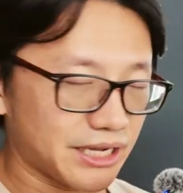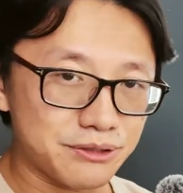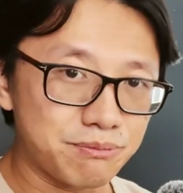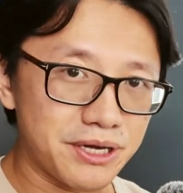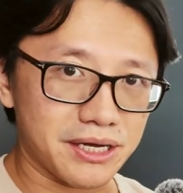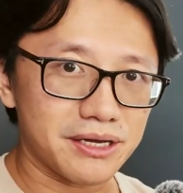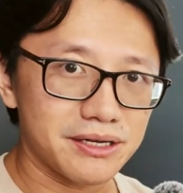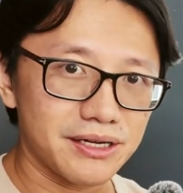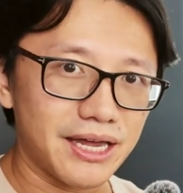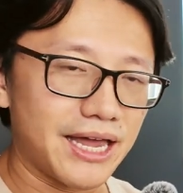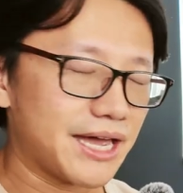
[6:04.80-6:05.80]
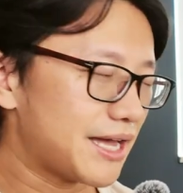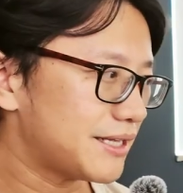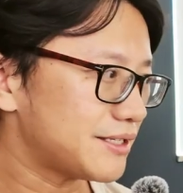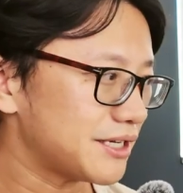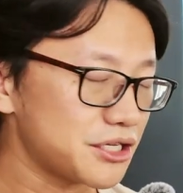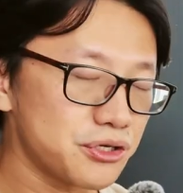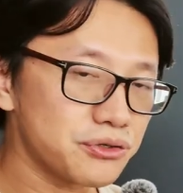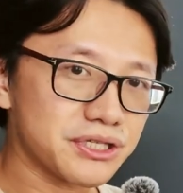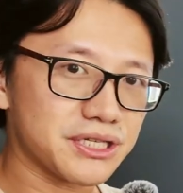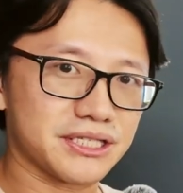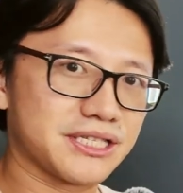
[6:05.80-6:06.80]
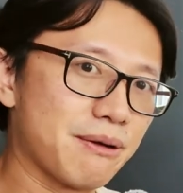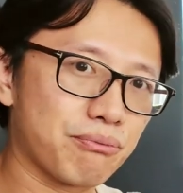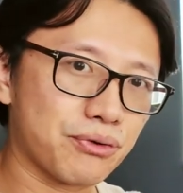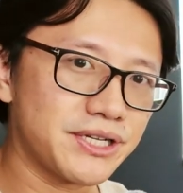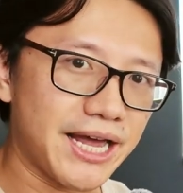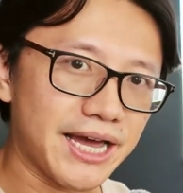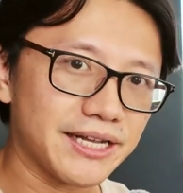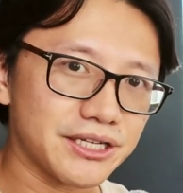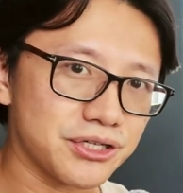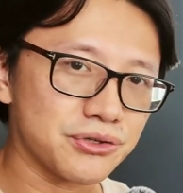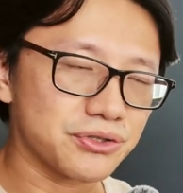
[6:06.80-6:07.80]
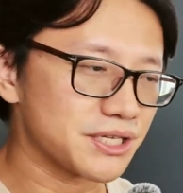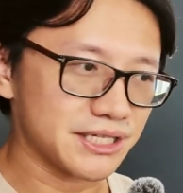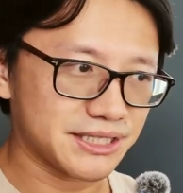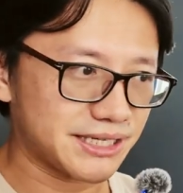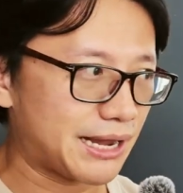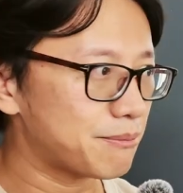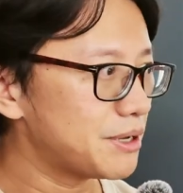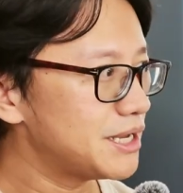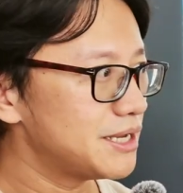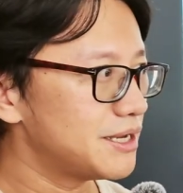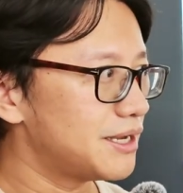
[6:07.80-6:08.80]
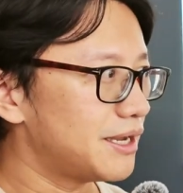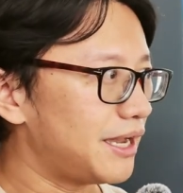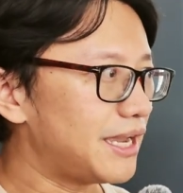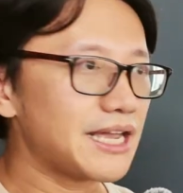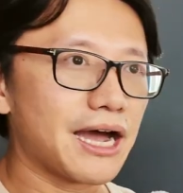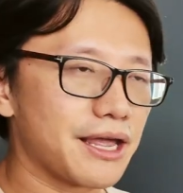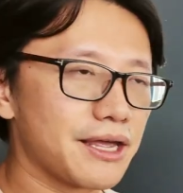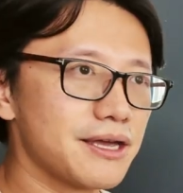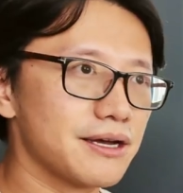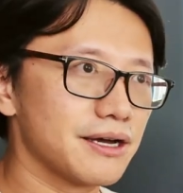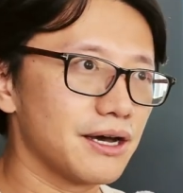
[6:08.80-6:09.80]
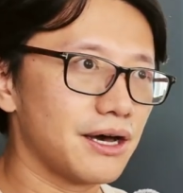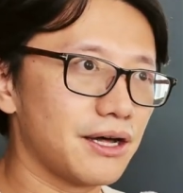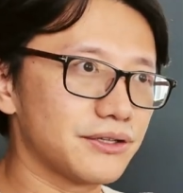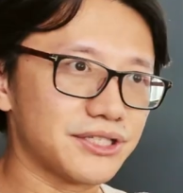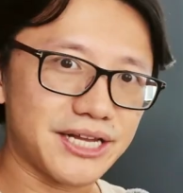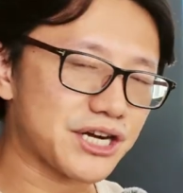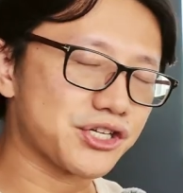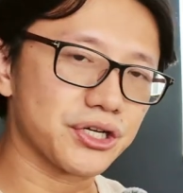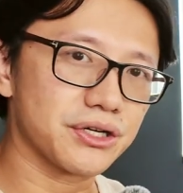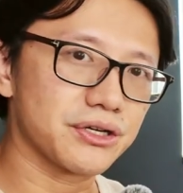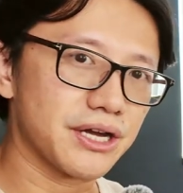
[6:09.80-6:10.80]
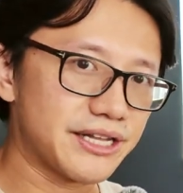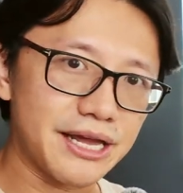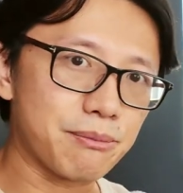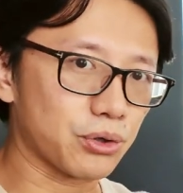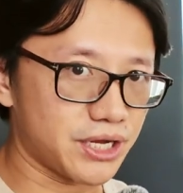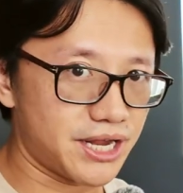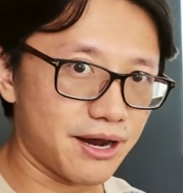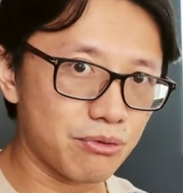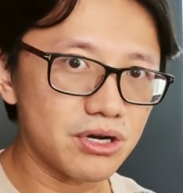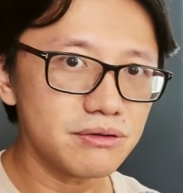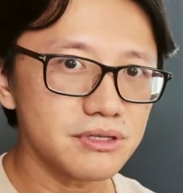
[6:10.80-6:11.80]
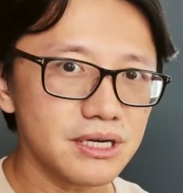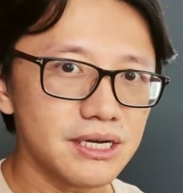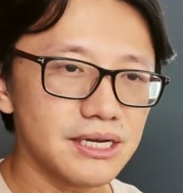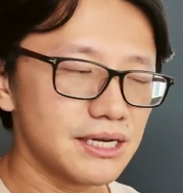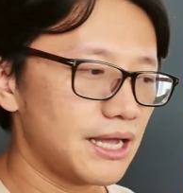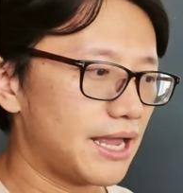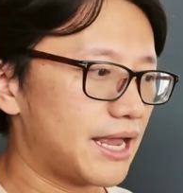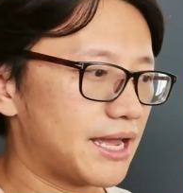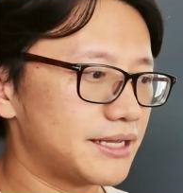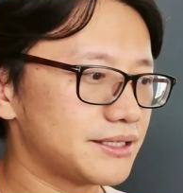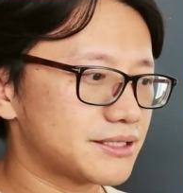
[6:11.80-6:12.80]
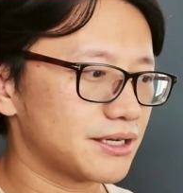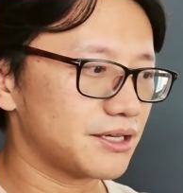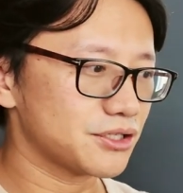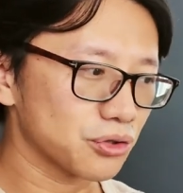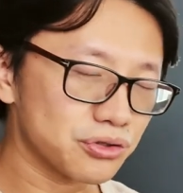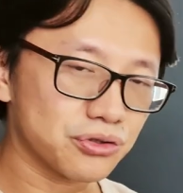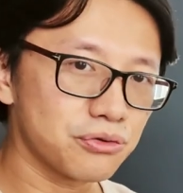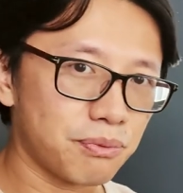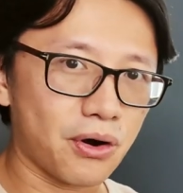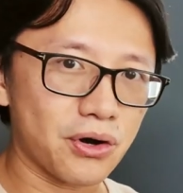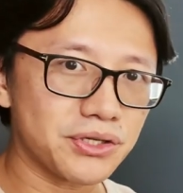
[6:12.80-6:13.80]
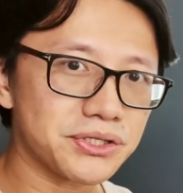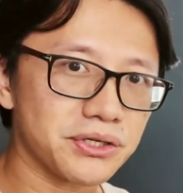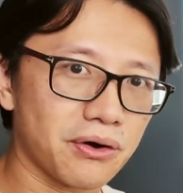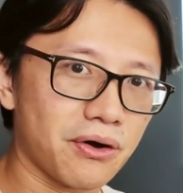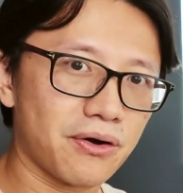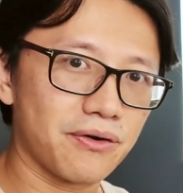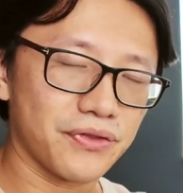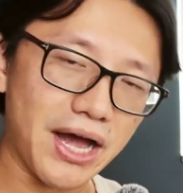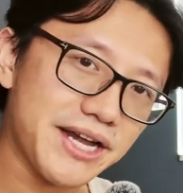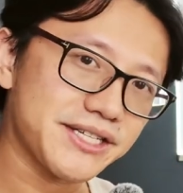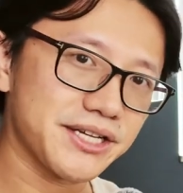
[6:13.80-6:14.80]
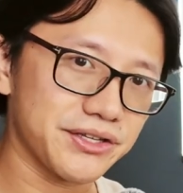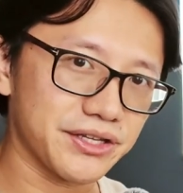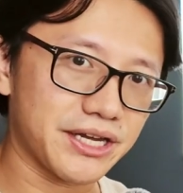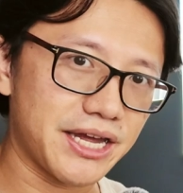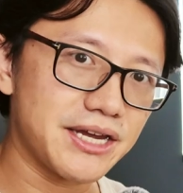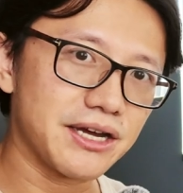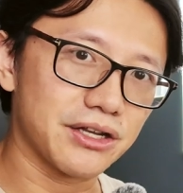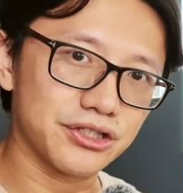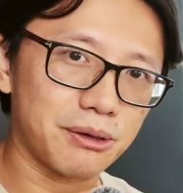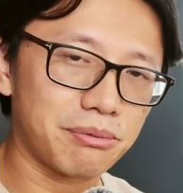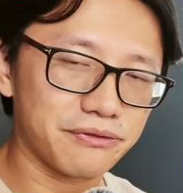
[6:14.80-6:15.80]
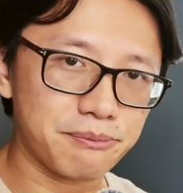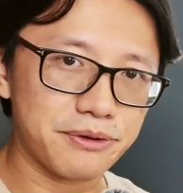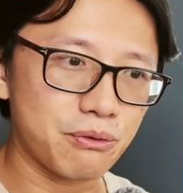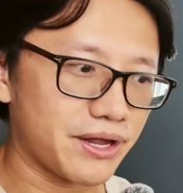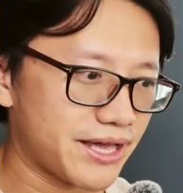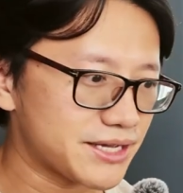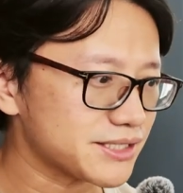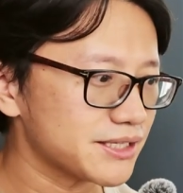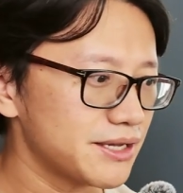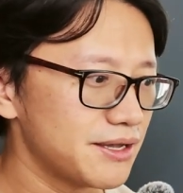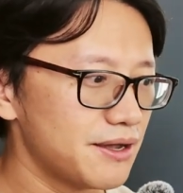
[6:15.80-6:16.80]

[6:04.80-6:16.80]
as big. And it uses the same print head, it uses the same AI detection enabled camera. And those two parts are the icing on the cake on top of the P1S.